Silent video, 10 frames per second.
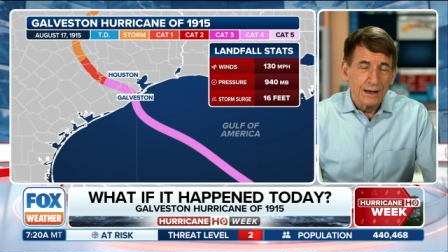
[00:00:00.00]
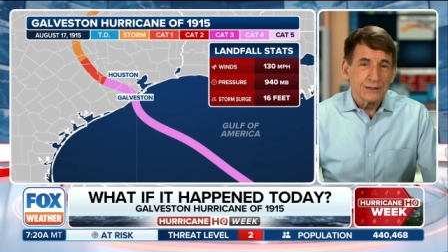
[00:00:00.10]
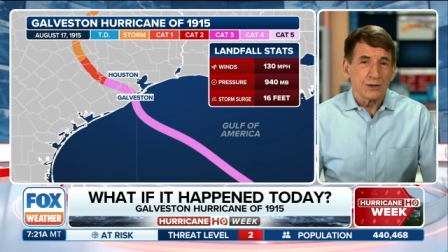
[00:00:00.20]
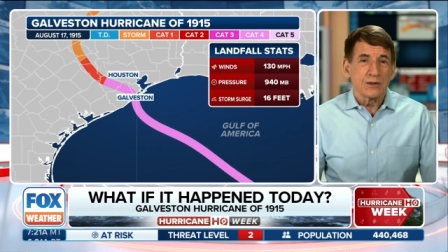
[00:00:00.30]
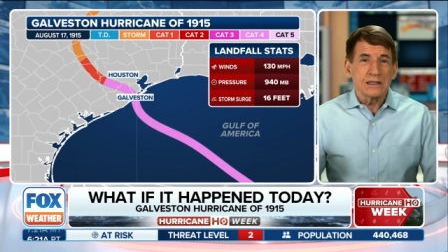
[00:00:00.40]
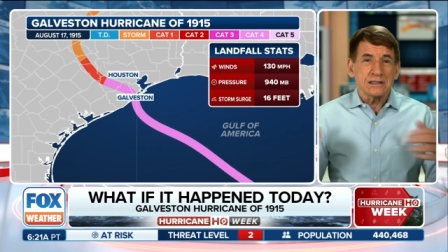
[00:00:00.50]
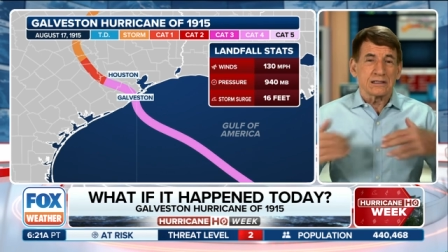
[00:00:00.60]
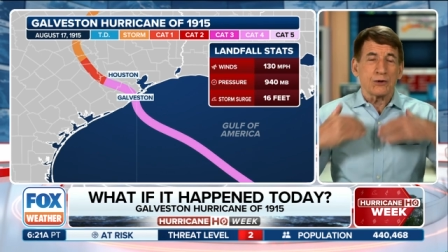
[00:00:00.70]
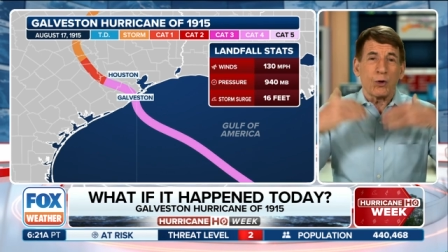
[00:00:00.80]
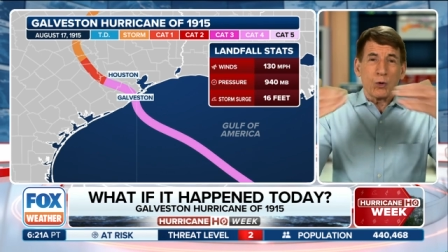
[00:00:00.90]
So this
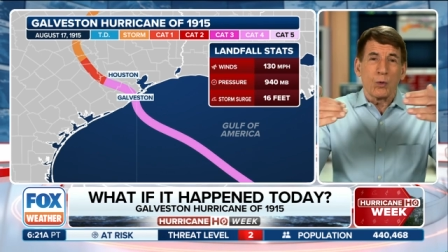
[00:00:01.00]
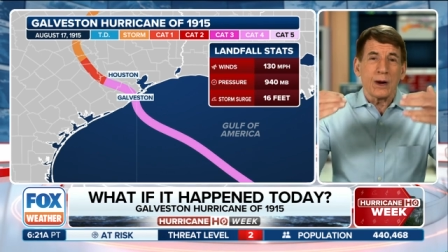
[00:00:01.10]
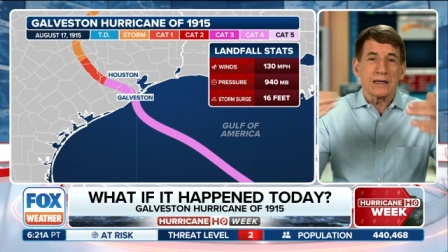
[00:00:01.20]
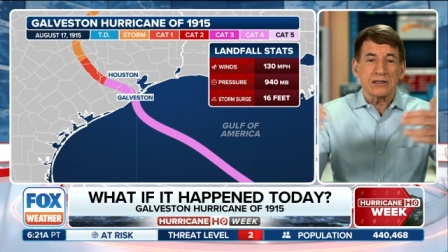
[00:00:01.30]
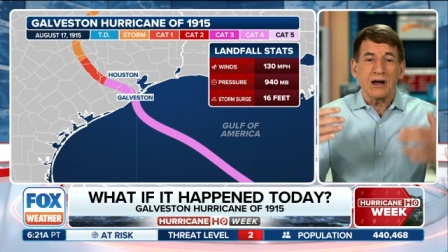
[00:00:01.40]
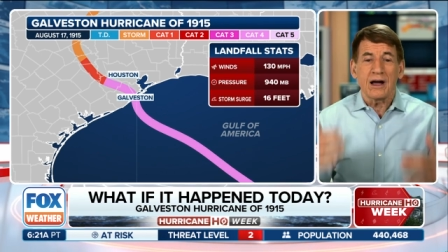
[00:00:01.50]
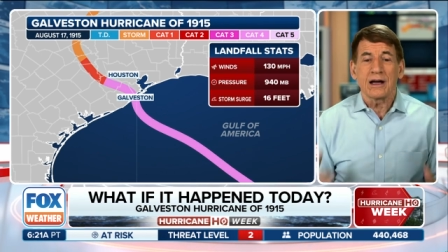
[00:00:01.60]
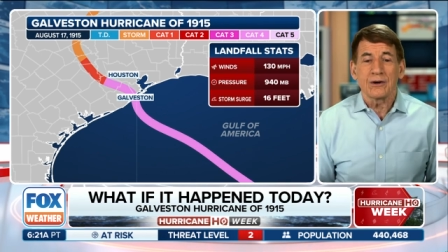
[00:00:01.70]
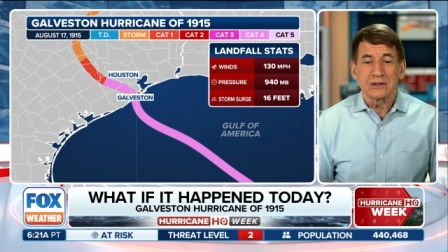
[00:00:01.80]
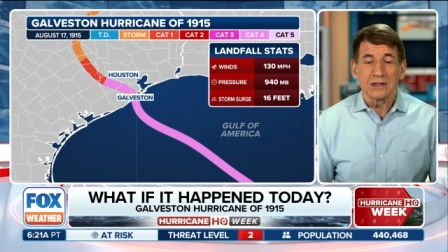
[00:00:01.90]
is always
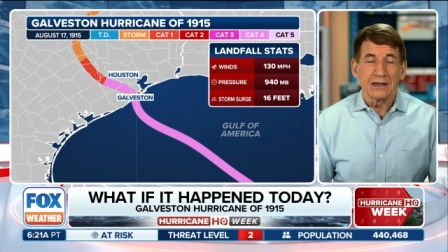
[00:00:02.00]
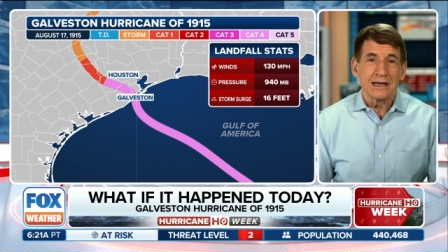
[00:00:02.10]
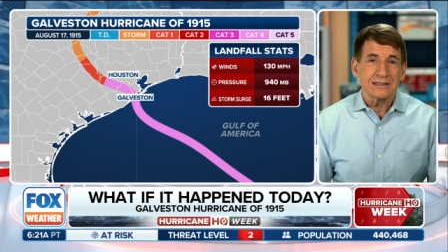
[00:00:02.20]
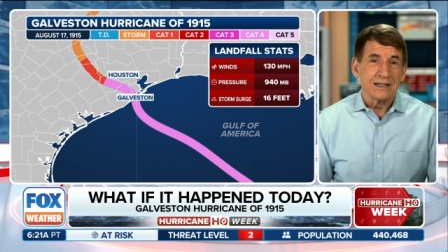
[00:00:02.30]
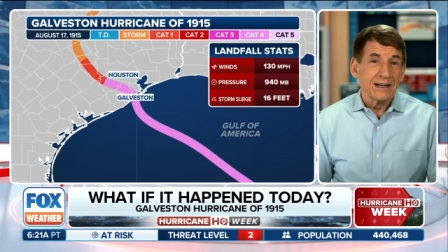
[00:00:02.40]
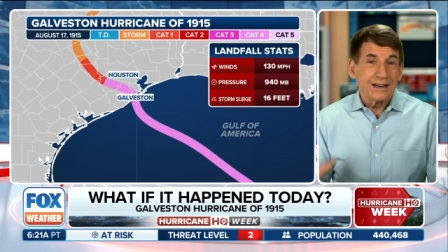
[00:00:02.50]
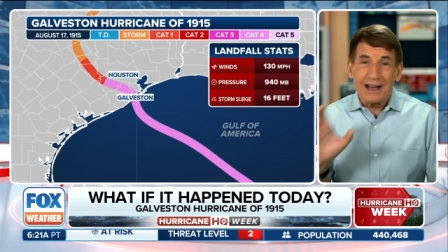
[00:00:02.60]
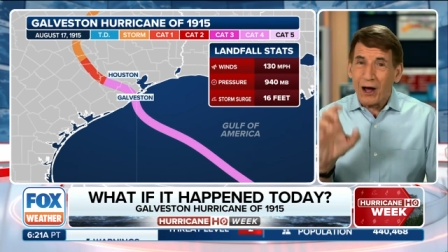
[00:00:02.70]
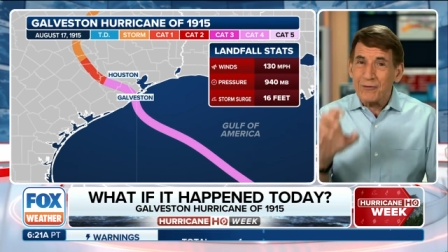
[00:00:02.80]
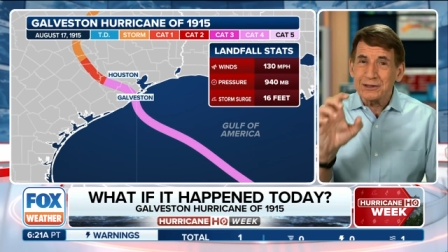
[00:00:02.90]
high on the list.
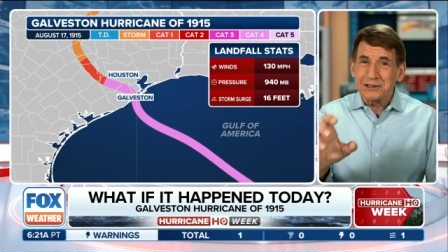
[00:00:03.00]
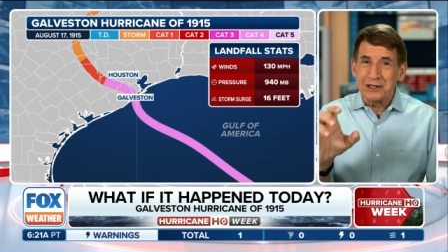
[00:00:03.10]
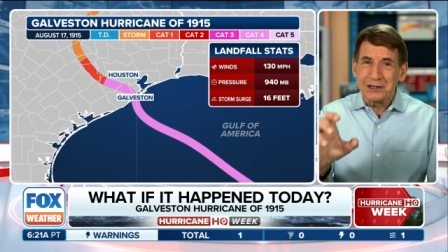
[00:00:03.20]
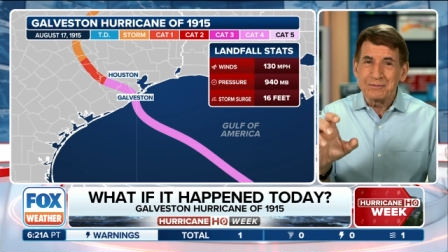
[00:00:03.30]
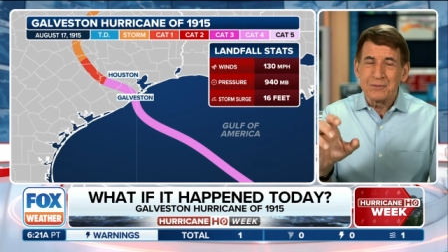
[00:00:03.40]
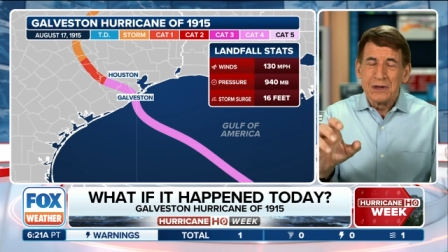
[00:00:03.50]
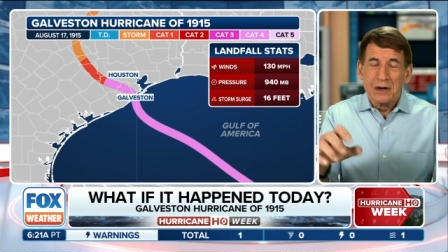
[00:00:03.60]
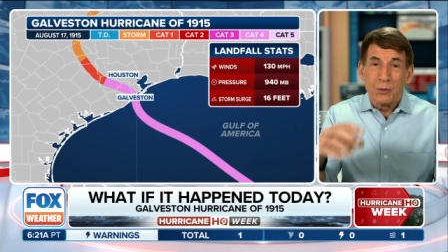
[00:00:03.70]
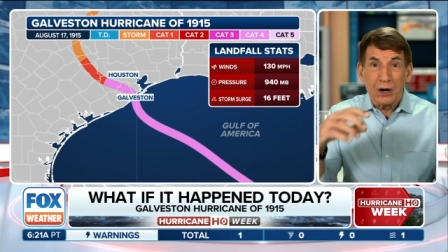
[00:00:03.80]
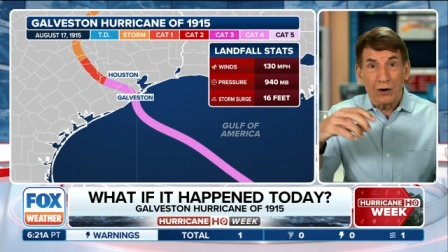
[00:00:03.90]
Galveston,
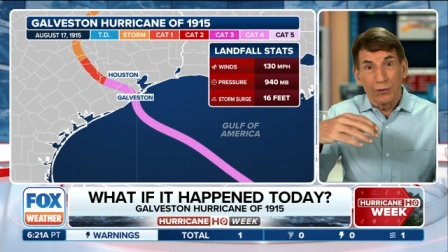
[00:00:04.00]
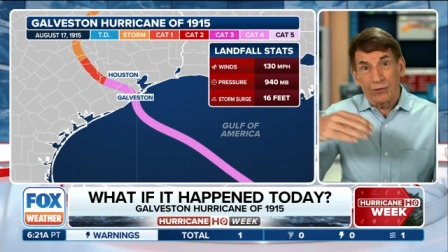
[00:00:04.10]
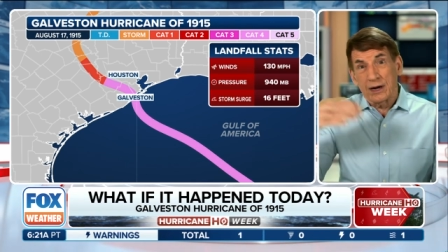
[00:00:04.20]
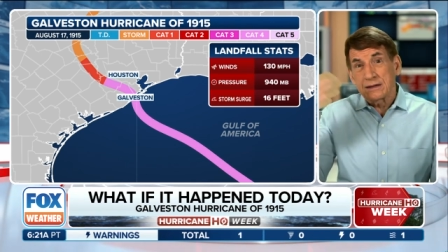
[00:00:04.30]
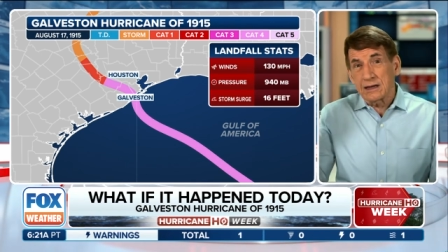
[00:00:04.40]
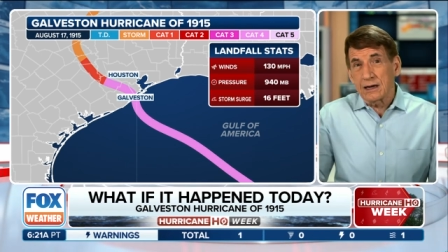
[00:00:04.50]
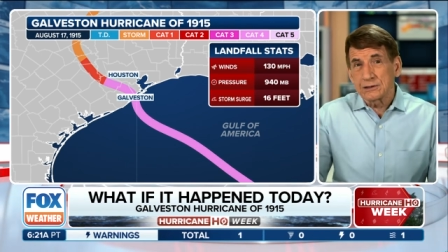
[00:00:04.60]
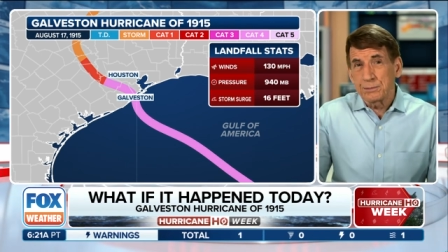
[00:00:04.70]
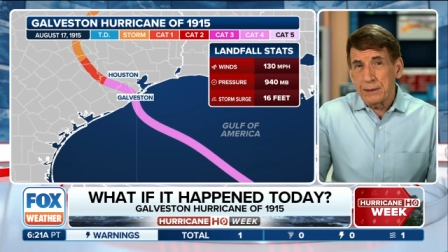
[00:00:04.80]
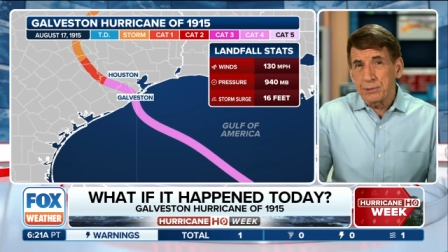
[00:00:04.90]
where over
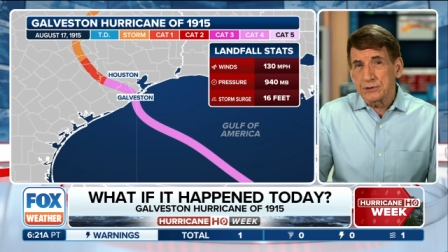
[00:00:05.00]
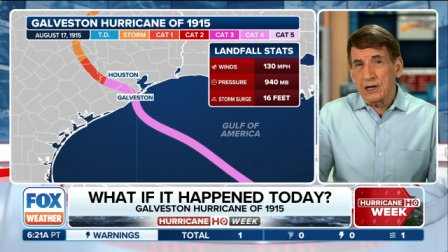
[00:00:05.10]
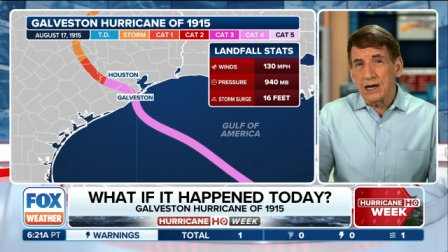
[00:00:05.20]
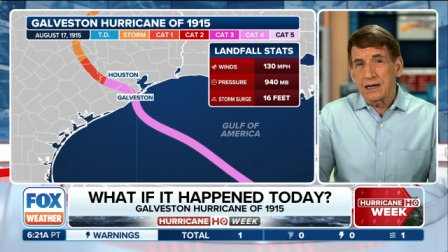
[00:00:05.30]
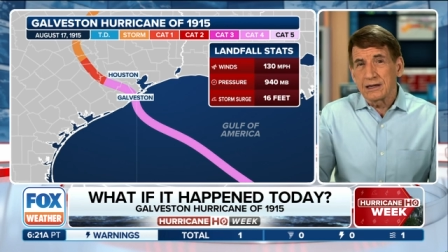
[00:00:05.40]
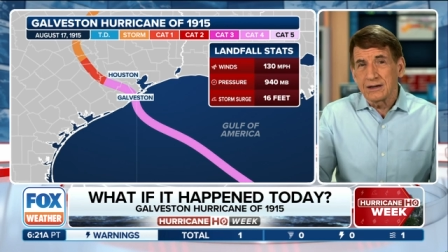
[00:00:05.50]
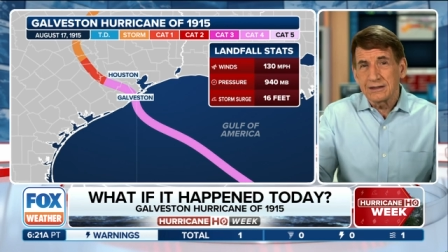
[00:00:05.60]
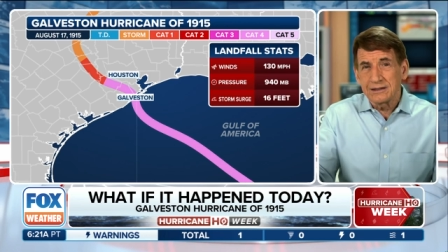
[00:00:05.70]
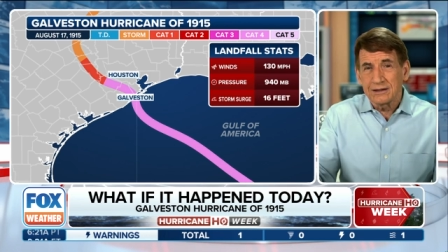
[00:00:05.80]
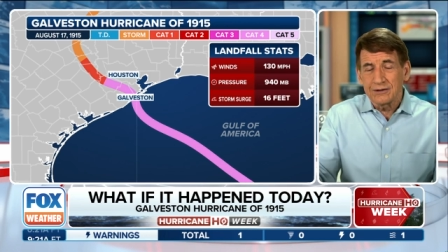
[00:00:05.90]
8,000 people died in
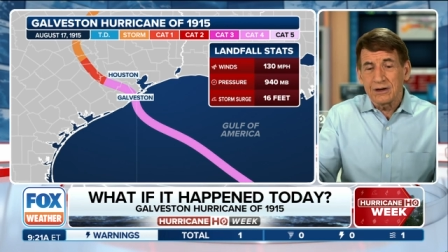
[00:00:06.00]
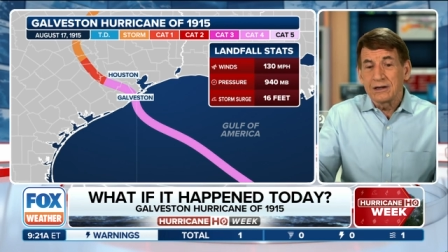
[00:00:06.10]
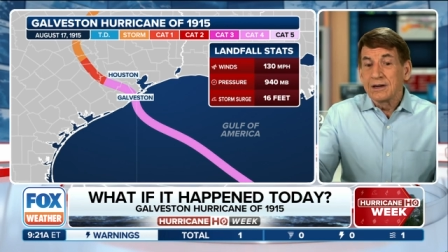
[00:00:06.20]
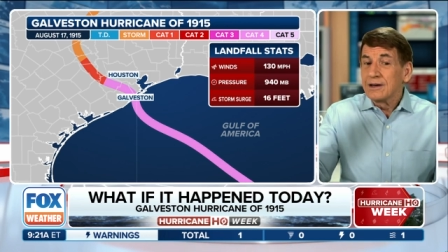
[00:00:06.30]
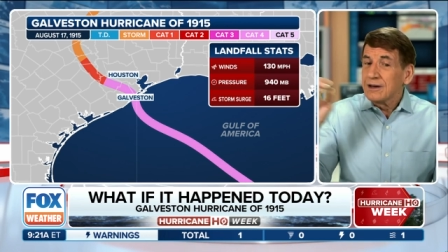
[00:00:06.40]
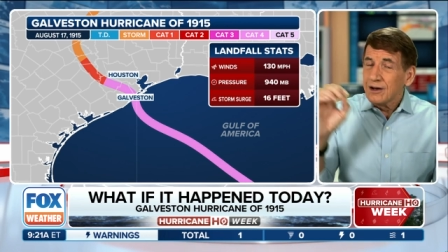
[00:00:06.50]
1900,